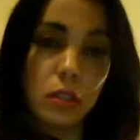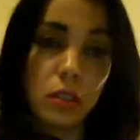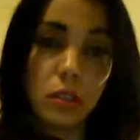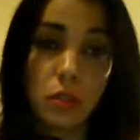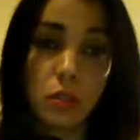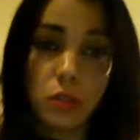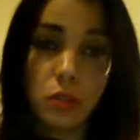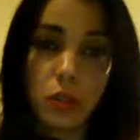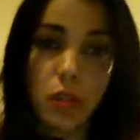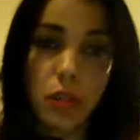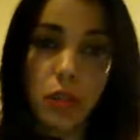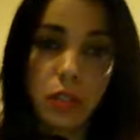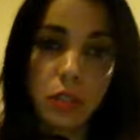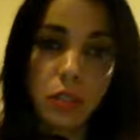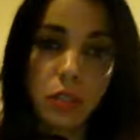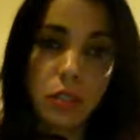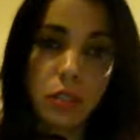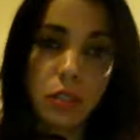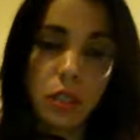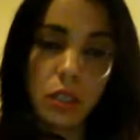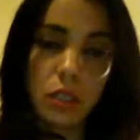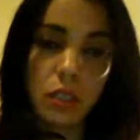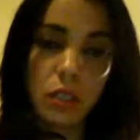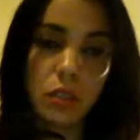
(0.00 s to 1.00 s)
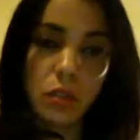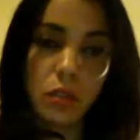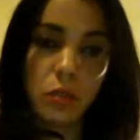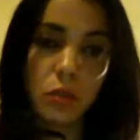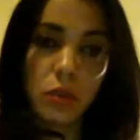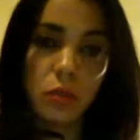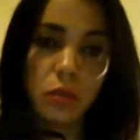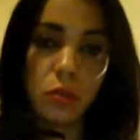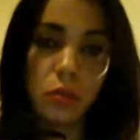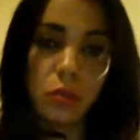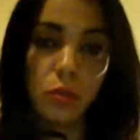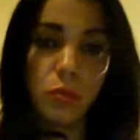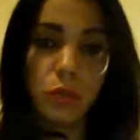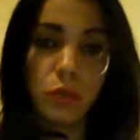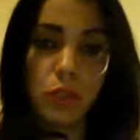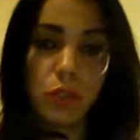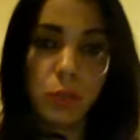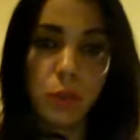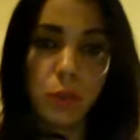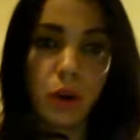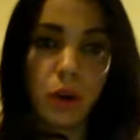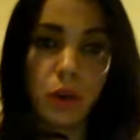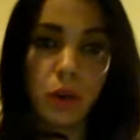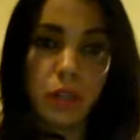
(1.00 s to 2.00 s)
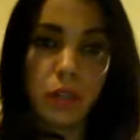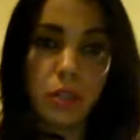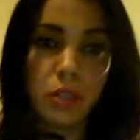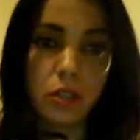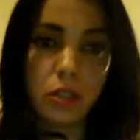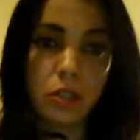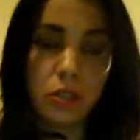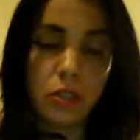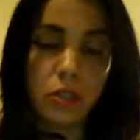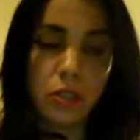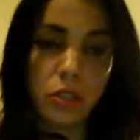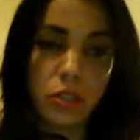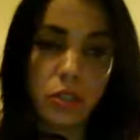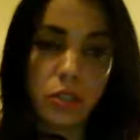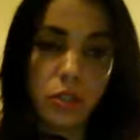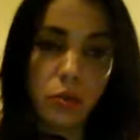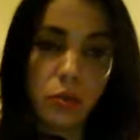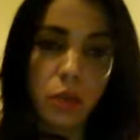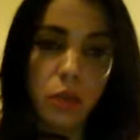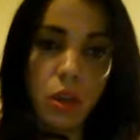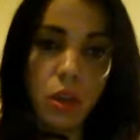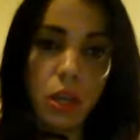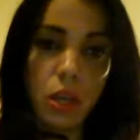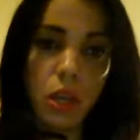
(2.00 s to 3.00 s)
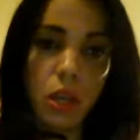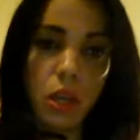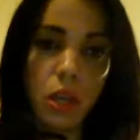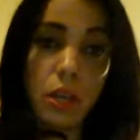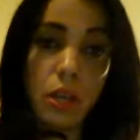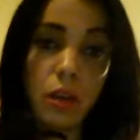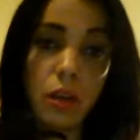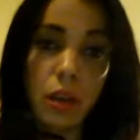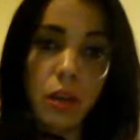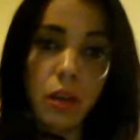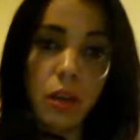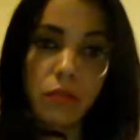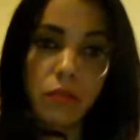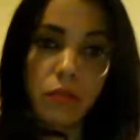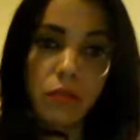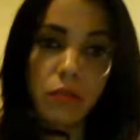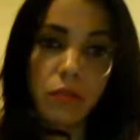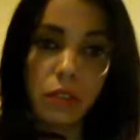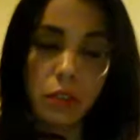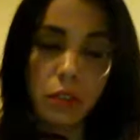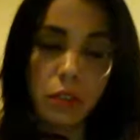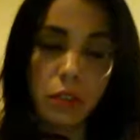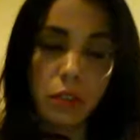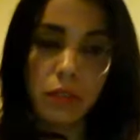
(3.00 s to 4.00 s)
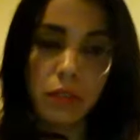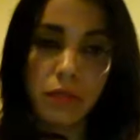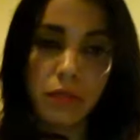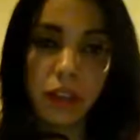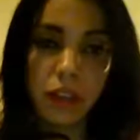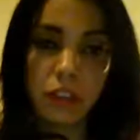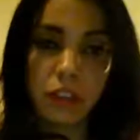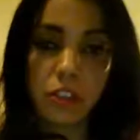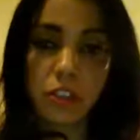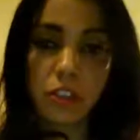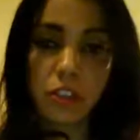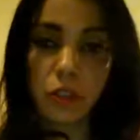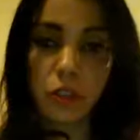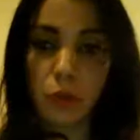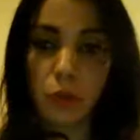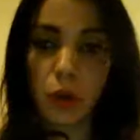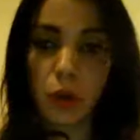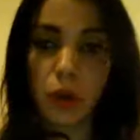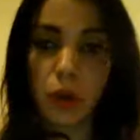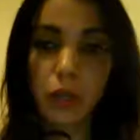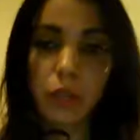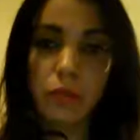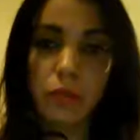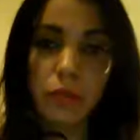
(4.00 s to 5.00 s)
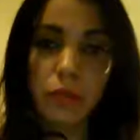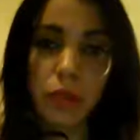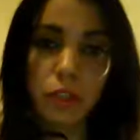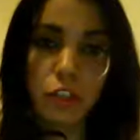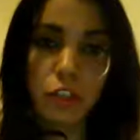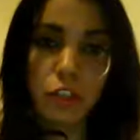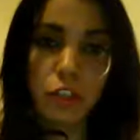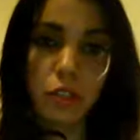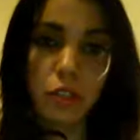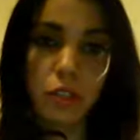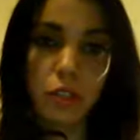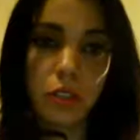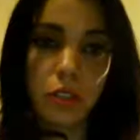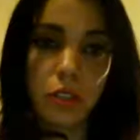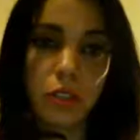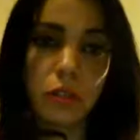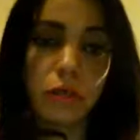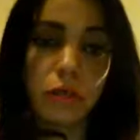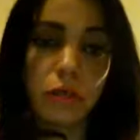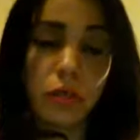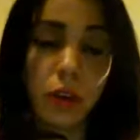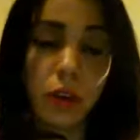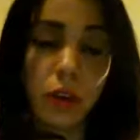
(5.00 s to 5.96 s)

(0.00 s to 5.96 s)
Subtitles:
So the entity is the one who really monitors you, and it really affects your body functions.